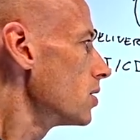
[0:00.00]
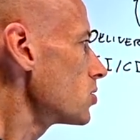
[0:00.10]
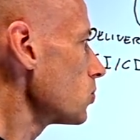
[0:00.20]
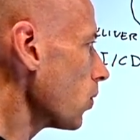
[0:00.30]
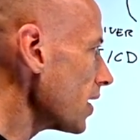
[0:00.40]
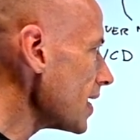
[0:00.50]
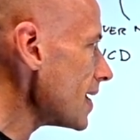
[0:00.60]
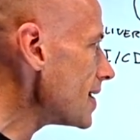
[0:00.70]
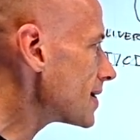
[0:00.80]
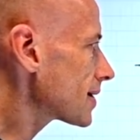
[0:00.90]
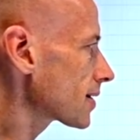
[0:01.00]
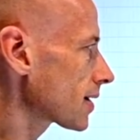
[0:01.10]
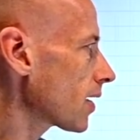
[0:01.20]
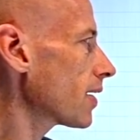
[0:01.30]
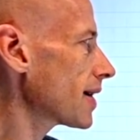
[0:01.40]
So what is
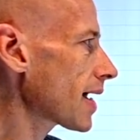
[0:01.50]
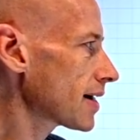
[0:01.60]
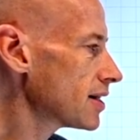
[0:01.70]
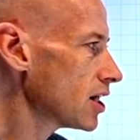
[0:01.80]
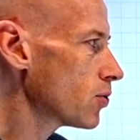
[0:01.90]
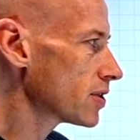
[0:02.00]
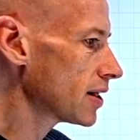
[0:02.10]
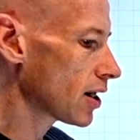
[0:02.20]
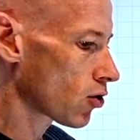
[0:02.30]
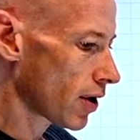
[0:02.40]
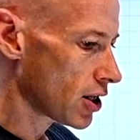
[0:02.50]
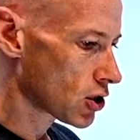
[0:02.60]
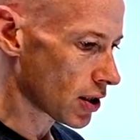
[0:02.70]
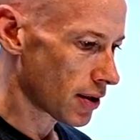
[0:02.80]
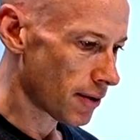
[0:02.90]
kind of that continuous
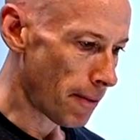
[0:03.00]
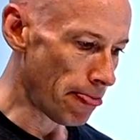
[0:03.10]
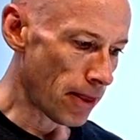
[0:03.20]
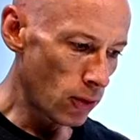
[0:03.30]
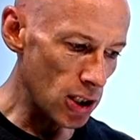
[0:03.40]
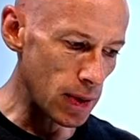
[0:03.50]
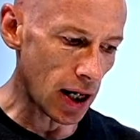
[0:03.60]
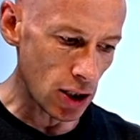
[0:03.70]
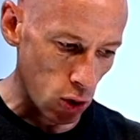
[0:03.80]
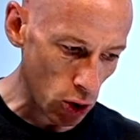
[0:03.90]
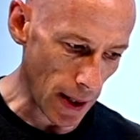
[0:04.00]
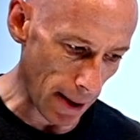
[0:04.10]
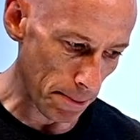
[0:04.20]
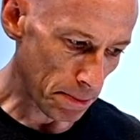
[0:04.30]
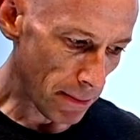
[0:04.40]
integration? Well, as we kind of talked
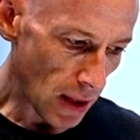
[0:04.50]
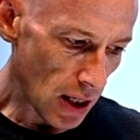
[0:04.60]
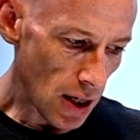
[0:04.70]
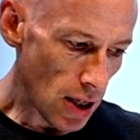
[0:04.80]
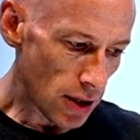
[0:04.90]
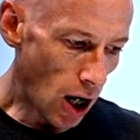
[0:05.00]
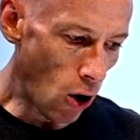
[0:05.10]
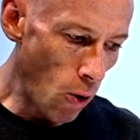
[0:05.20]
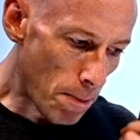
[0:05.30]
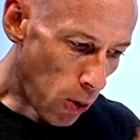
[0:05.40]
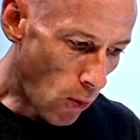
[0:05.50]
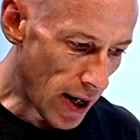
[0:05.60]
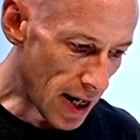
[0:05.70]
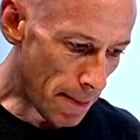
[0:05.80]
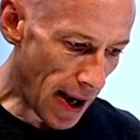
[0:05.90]
about, the whole
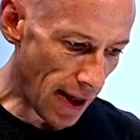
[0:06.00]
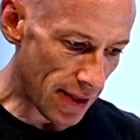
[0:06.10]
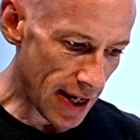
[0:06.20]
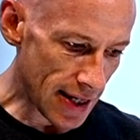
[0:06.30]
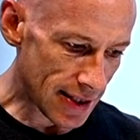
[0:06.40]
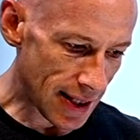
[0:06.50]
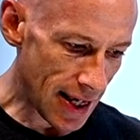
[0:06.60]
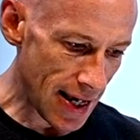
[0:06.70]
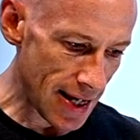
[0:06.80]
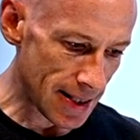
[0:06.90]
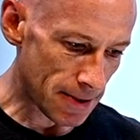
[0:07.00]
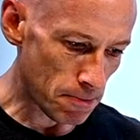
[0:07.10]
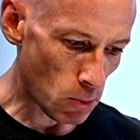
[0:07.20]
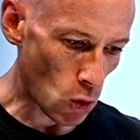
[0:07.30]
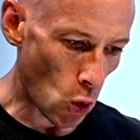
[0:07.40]
point about this is
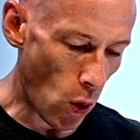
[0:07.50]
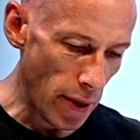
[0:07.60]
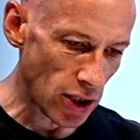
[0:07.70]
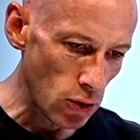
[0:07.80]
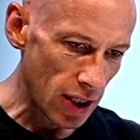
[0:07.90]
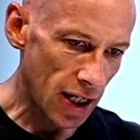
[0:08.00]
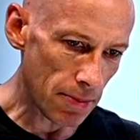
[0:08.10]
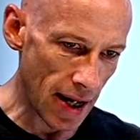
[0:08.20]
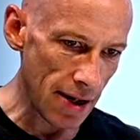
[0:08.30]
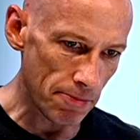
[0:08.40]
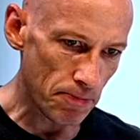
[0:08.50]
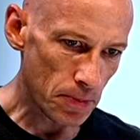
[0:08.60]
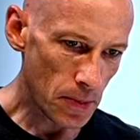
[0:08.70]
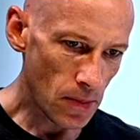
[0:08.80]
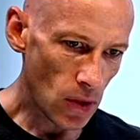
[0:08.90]
when we do the commit,
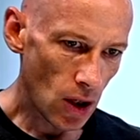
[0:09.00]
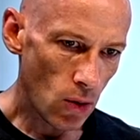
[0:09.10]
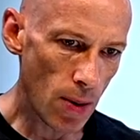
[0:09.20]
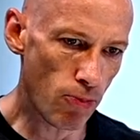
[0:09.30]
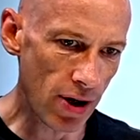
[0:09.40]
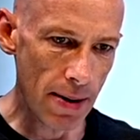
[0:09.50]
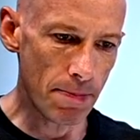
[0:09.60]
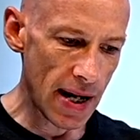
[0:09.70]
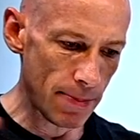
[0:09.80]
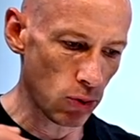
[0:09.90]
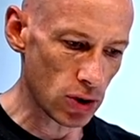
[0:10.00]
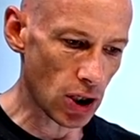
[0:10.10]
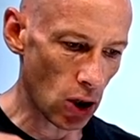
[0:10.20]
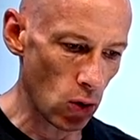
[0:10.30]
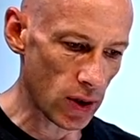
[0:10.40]
we're bringing people's
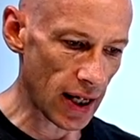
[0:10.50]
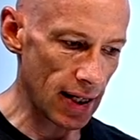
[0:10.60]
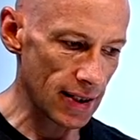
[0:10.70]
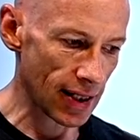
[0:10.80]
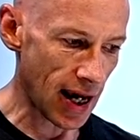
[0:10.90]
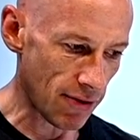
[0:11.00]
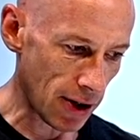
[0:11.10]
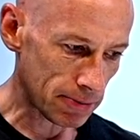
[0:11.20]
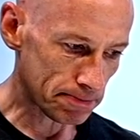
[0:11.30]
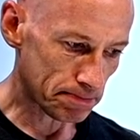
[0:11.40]
code in together.